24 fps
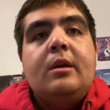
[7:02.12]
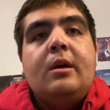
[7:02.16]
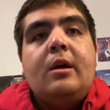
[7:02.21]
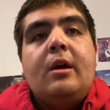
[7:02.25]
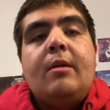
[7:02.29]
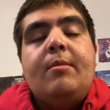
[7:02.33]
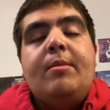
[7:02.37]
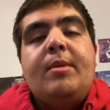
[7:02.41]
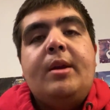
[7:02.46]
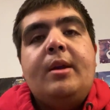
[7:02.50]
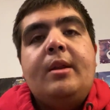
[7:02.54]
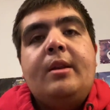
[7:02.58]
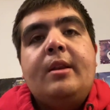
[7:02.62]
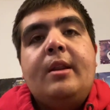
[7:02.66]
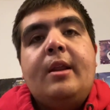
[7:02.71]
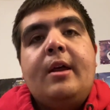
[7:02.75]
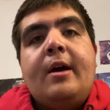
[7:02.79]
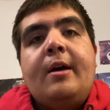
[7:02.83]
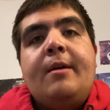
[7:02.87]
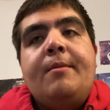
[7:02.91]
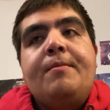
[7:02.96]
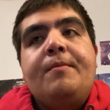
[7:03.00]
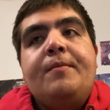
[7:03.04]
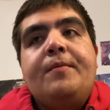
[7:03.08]
I mean,
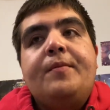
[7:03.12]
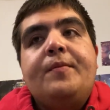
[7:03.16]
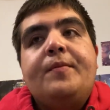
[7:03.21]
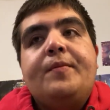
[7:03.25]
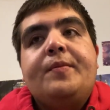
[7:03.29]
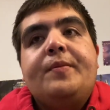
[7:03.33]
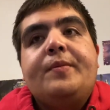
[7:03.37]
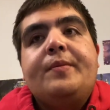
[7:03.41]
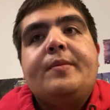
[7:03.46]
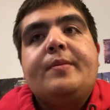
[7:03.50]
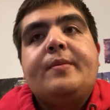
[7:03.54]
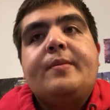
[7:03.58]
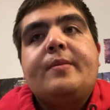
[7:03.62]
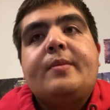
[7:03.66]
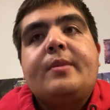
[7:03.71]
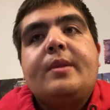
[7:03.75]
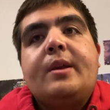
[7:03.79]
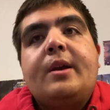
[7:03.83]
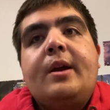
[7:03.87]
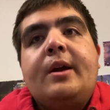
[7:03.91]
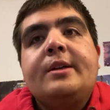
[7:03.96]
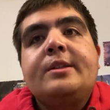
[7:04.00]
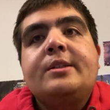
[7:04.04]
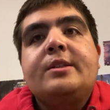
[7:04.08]
I
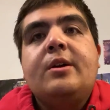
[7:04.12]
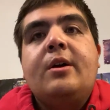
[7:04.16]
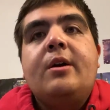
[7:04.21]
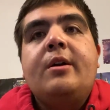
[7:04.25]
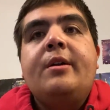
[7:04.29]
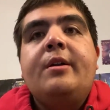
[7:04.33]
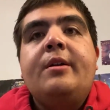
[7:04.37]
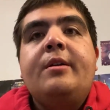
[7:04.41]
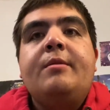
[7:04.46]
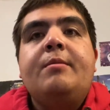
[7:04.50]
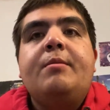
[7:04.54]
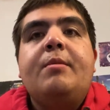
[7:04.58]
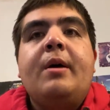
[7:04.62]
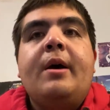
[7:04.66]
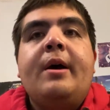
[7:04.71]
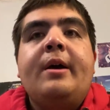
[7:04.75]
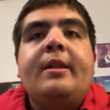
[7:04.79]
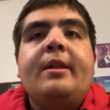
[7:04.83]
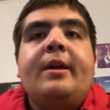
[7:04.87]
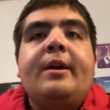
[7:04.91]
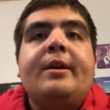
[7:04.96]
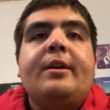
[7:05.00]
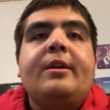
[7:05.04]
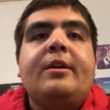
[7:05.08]
started by
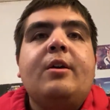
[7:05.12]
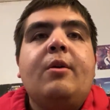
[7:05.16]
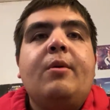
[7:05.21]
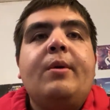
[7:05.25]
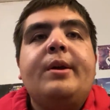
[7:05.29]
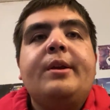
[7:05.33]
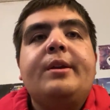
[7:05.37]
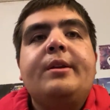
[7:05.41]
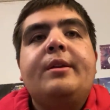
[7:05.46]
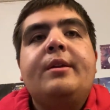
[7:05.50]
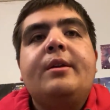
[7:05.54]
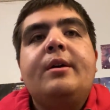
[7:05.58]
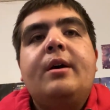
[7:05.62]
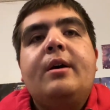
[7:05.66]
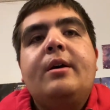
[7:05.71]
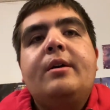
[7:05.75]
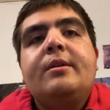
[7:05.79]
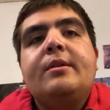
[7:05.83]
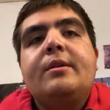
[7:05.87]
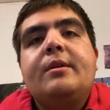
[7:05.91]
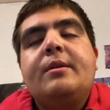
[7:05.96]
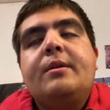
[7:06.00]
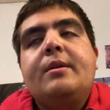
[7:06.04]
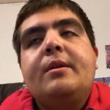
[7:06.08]
like going
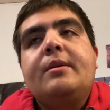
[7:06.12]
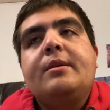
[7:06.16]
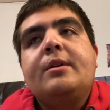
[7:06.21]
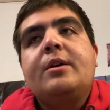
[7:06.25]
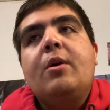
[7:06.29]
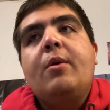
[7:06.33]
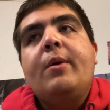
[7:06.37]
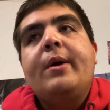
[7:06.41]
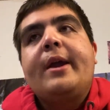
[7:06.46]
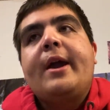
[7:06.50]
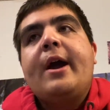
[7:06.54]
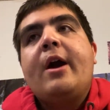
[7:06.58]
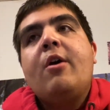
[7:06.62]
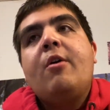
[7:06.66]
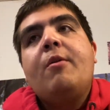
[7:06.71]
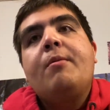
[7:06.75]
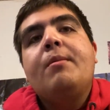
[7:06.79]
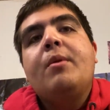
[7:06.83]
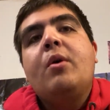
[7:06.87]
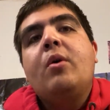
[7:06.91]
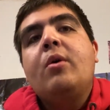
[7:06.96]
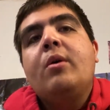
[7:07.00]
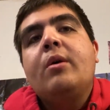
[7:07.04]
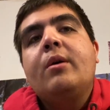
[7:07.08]
out
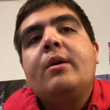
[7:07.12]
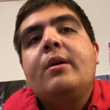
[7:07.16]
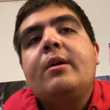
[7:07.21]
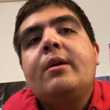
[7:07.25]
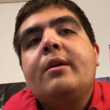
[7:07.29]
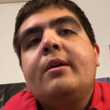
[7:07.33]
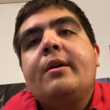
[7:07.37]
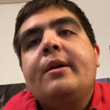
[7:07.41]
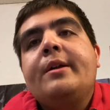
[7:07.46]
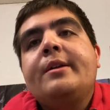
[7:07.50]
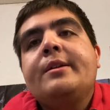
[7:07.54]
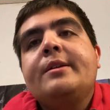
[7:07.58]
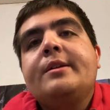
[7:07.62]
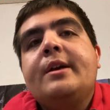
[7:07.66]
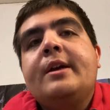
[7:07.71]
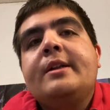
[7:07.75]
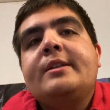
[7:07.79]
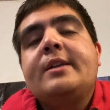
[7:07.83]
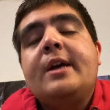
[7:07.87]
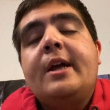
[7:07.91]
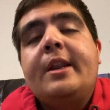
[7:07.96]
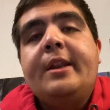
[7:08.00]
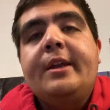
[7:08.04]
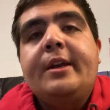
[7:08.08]
more and
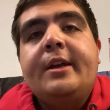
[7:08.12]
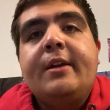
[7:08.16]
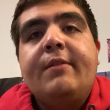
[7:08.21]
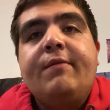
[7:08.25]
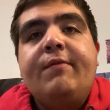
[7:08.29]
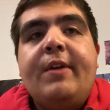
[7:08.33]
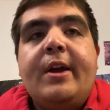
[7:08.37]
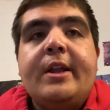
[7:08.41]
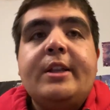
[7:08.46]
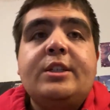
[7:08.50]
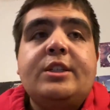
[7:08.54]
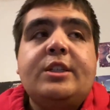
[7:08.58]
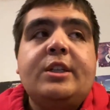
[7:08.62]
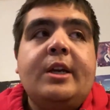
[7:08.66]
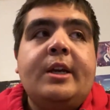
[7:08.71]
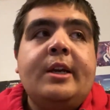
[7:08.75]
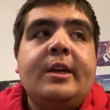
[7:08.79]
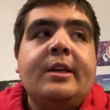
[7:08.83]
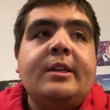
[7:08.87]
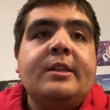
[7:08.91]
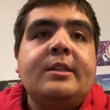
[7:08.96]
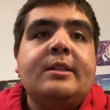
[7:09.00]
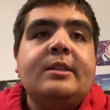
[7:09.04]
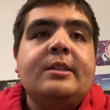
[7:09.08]
attending
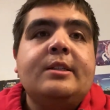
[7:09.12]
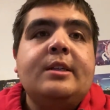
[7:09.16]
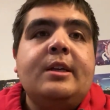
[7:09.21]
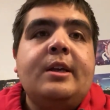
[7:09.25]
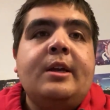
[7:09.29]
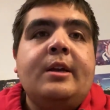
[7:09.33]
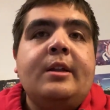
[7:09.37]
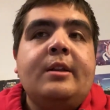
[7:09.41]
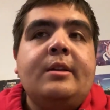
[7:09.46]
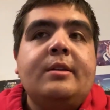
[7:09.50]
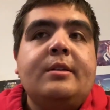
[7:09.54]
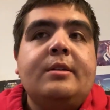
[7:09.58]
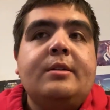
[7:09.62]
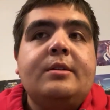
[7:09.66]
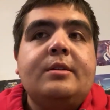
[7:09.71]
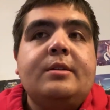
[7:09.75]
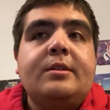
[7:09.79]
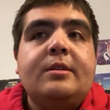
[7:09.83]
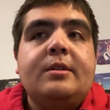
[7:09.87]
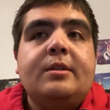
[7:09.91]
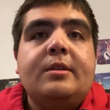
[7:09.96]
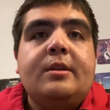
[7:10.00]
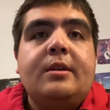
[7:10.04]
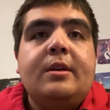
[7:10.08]
conventions, and
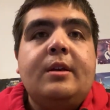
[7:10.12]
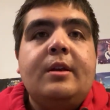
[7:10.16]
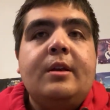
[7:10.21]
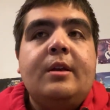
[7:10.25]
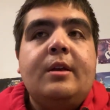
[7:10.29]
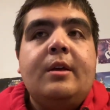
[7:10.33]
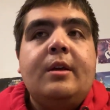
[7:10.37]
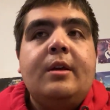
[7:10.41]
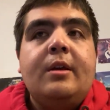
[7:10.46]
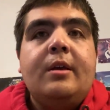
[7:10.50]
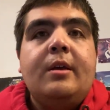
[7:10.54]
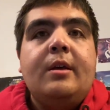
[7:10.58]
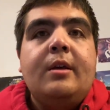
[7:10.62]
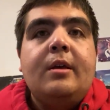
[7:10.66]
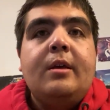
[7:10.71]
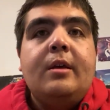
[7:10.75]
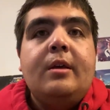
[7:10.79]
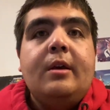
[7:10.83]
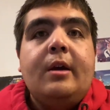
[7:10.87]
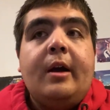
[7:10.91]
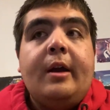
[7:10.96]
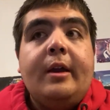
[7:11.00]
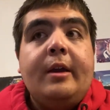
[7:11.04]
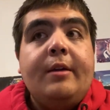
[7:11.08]

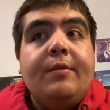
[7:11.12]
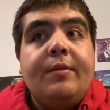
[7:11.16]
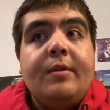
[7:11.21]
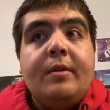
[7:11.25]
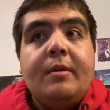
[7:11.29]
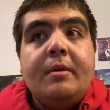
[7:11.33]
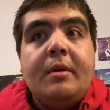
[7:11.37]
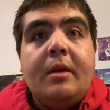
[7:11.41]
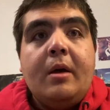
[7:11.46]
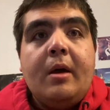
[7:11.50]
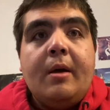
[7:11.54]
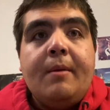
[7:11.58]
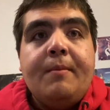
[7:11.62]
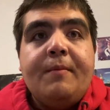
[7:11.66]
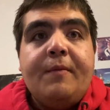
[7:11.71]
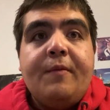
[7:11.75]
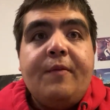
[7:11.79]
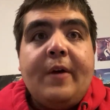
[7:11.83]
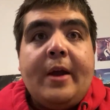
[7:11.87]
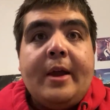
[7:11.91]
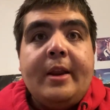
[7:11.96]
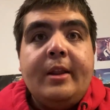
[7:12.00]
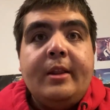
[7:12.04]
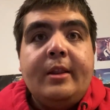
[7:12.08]
I even
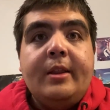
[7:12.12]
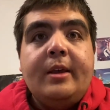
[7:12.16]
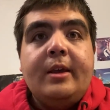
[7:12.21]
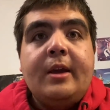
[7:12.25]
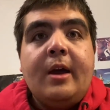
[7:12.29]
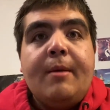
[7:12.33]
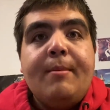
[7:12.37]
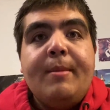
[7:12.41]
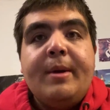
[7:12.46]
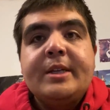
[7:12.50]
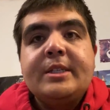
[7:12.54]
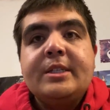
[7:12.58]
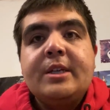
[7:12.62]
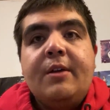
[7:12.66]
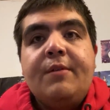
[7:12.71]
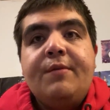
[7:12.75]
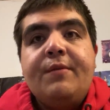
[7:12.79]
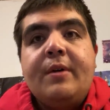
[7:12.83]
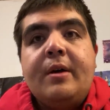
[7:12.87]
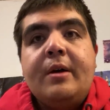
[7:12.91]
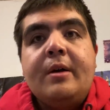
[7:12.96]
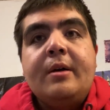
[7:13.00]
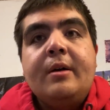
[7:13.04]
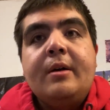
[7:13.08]
finally got
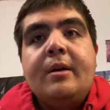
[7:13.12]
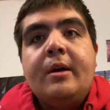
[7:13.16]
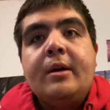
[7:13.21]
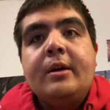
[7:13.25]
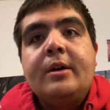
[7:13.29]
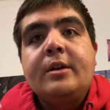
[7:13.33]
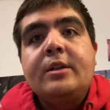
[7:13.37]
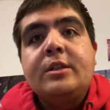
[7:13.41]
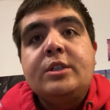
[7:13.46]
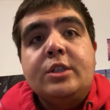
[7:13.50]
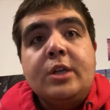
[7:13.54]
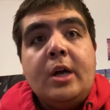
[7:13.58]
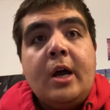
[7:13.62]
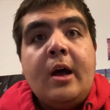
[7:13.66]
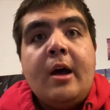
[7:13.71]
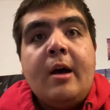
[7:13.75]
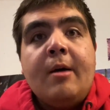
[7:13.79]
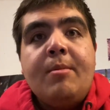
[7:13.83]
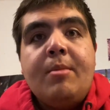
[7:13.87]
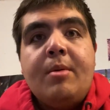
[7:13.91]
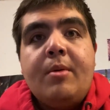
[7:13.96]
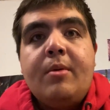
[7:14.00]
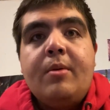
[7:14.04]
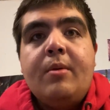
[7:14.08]
myself a good
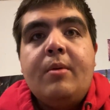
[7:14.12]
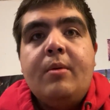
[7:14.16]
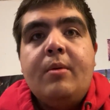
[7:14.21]
job,